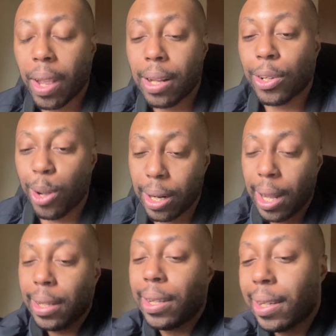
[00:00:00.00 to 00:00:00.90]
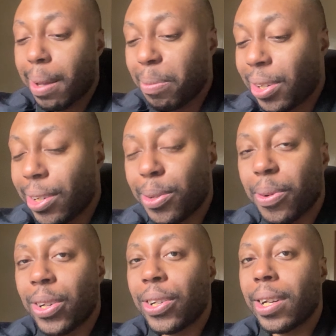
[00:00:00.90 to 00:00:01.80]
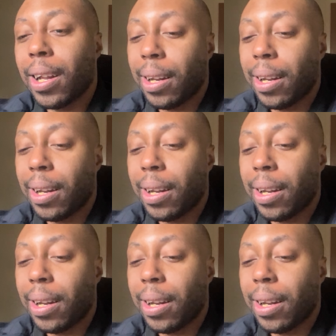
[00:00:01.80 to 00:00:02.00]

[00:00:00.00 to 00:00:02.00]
so, and that's the type of situation that